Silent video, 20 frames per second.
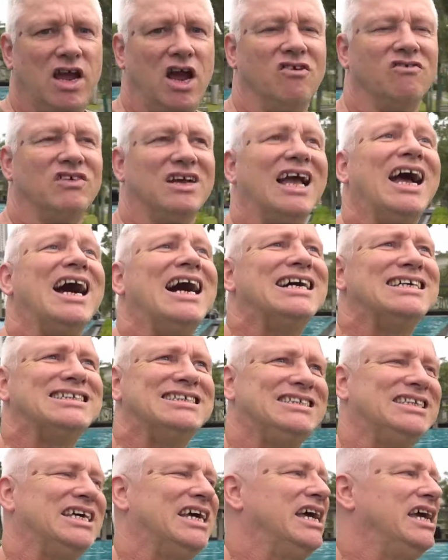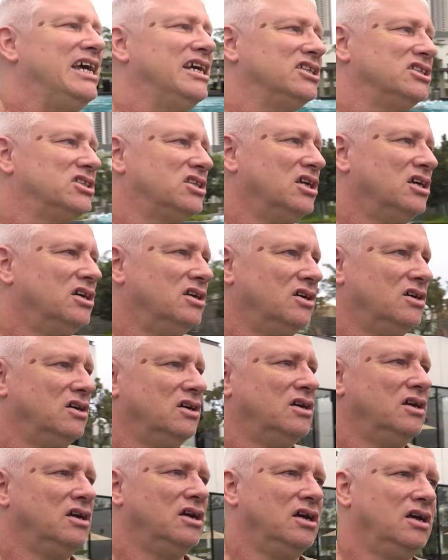overcast day. It's
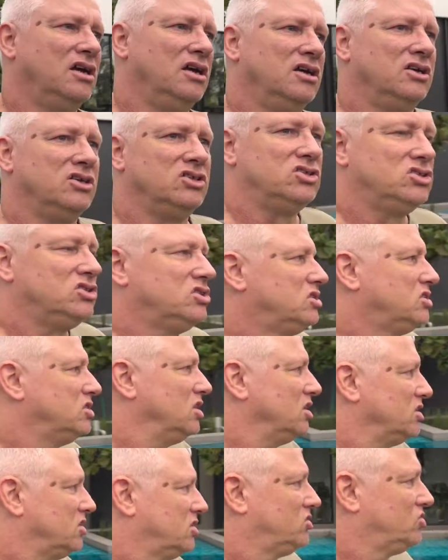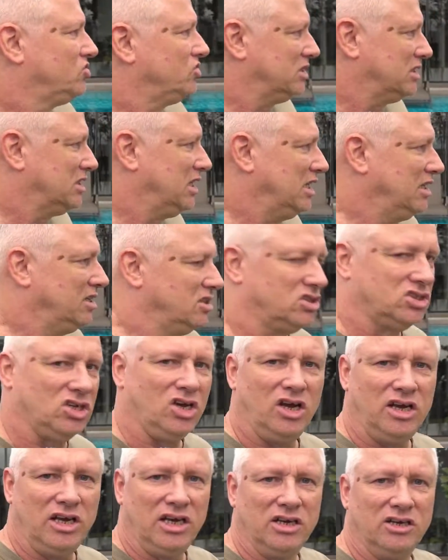just drizzling a
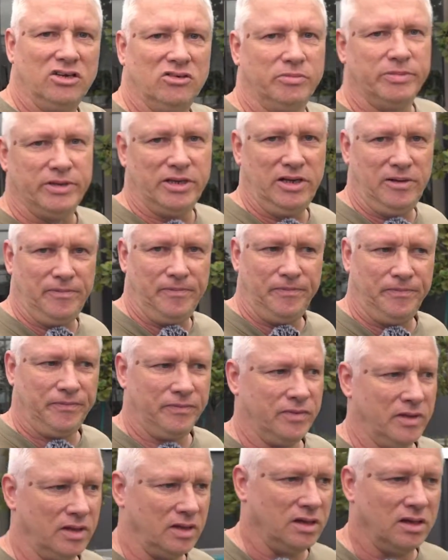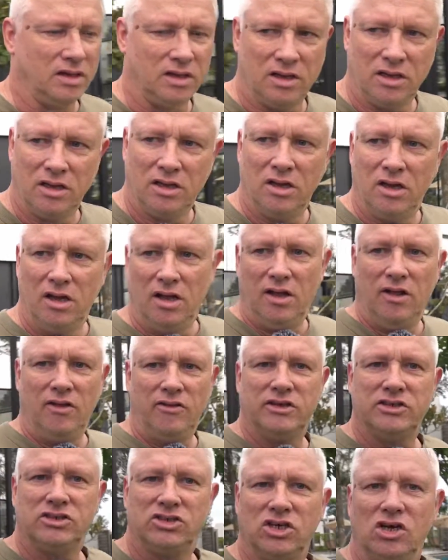tiny little bit.
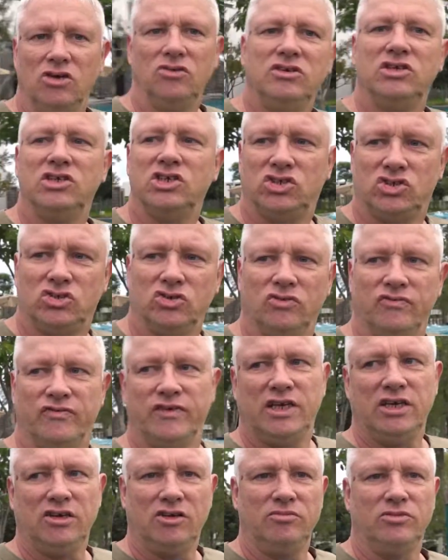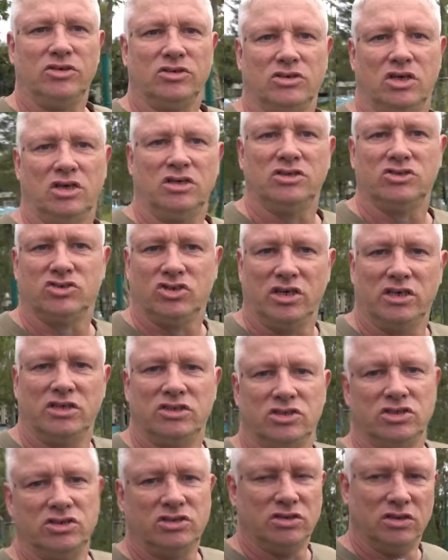It's only a short video. I'm not kind of trying to
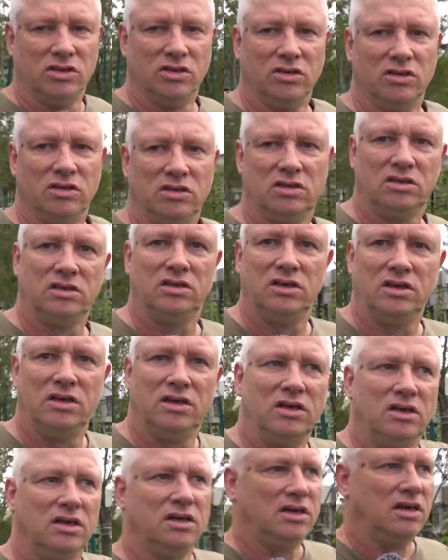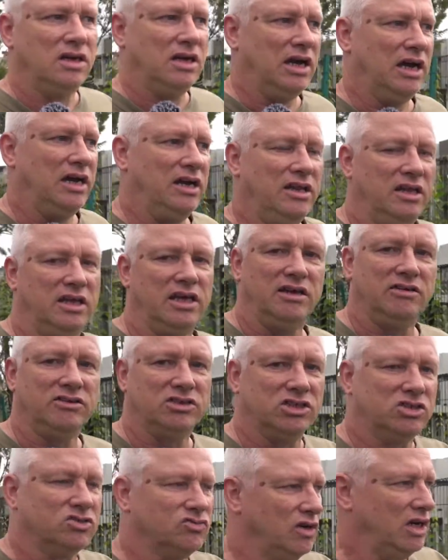do anything here. It's
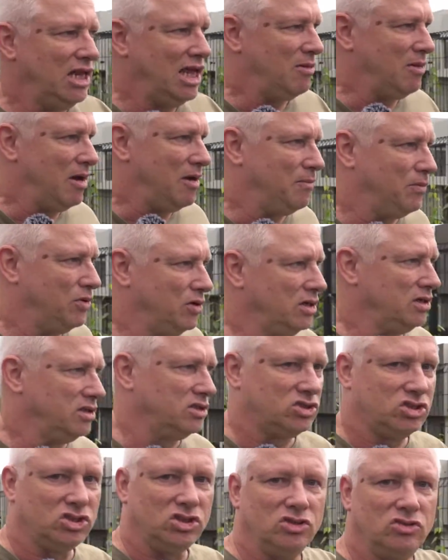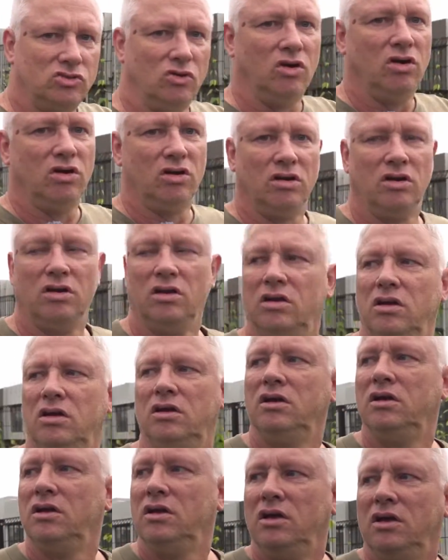just really about putting the two
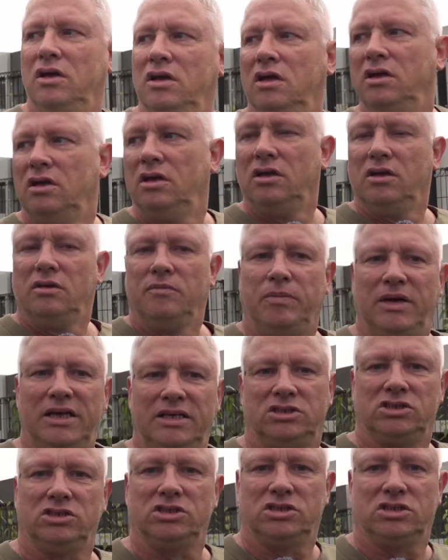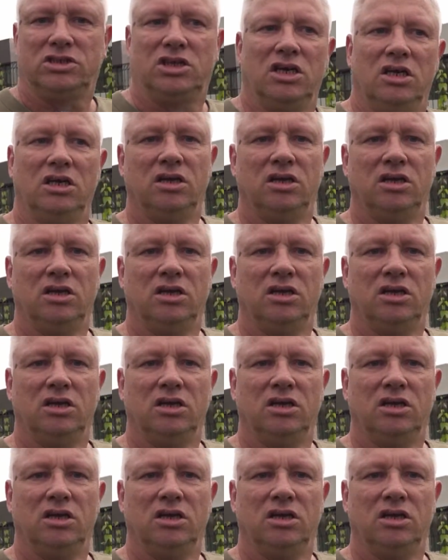pictures